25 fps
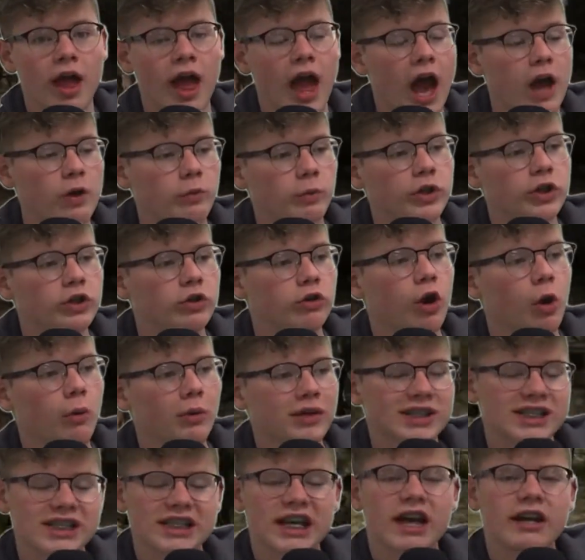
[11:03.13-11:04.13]
And when you go
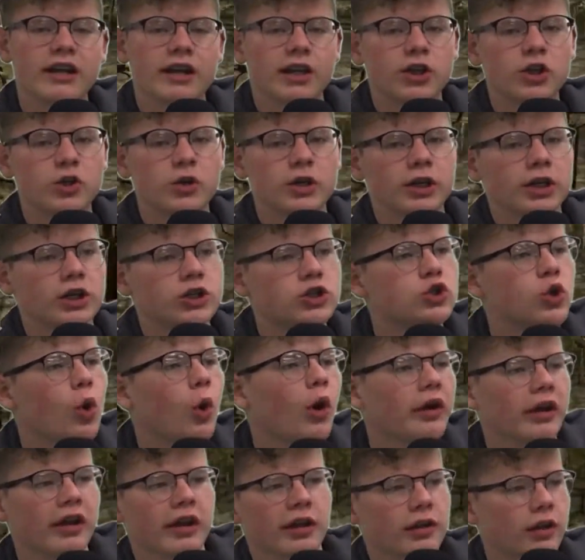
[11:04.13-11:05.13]
inside it, you can
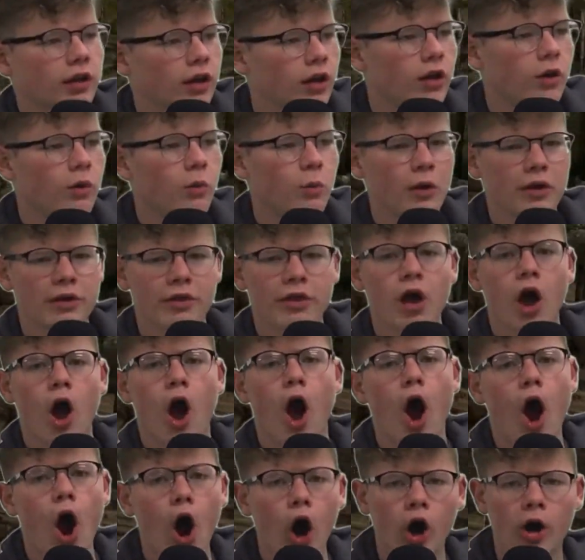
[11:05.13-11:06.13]
adorn it with
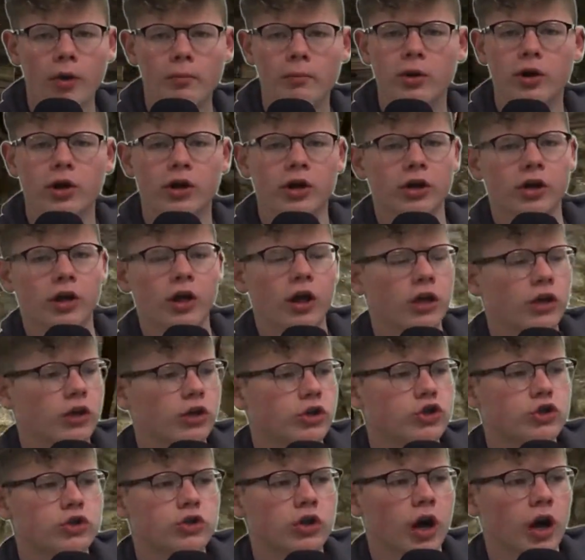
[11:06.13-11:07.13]
armor,
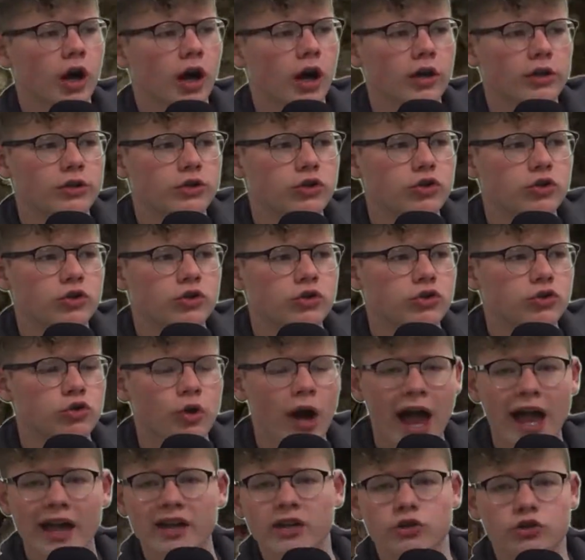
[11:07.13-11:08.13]

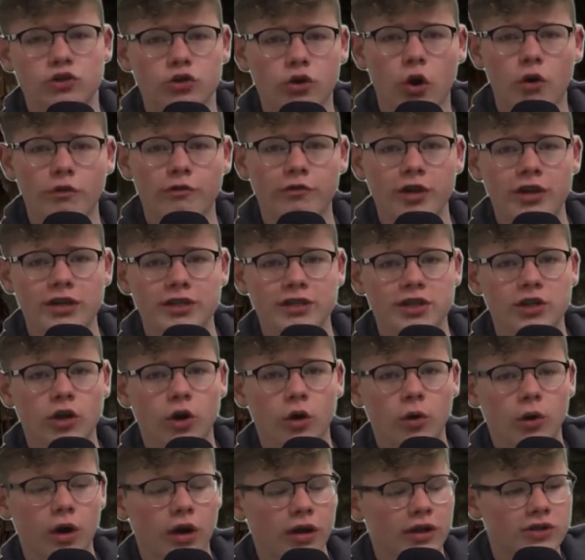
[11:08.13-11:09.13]
dragon trophies,
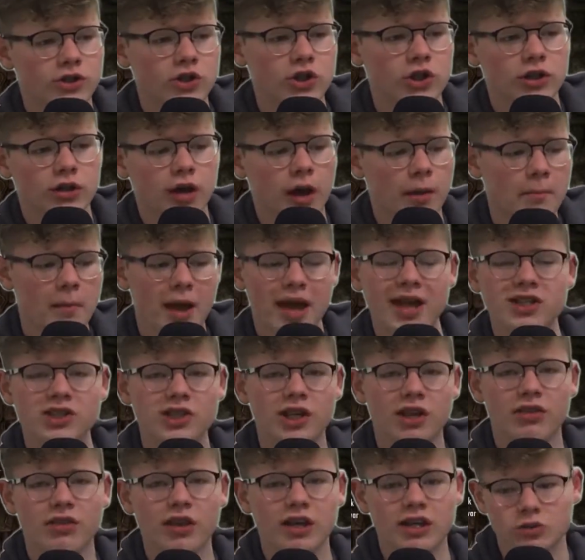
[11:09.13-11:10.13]
just
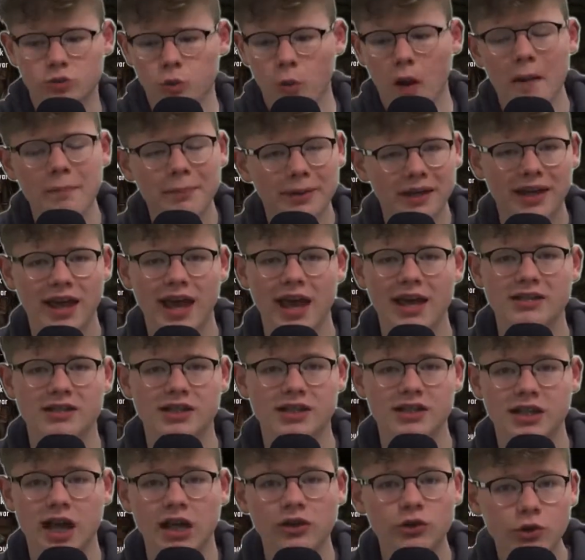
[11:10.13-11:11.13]
amazing things, weapon
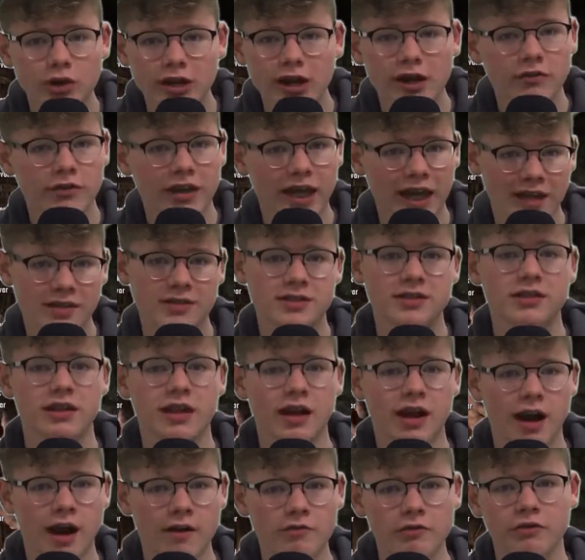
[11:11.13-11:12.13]
cases. And you can have kids in
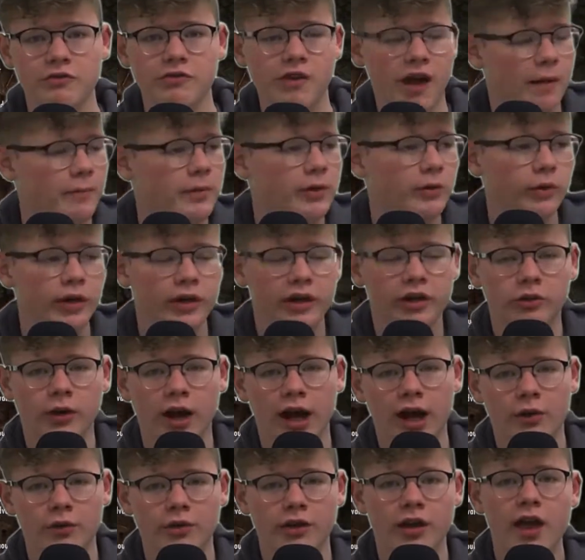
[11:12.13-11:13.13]
there, have a family running
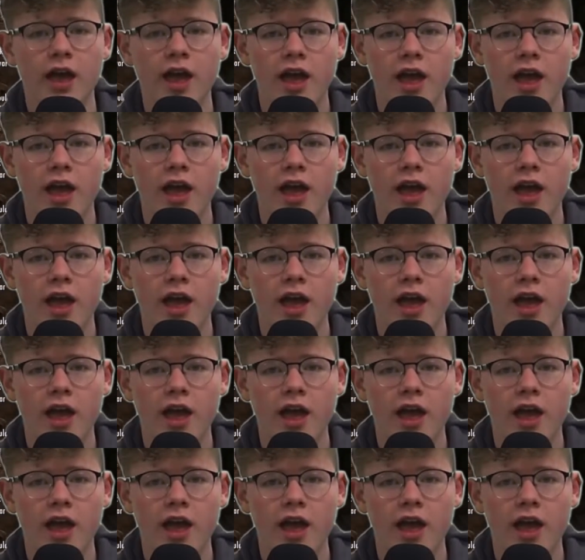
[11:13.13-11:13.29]
around.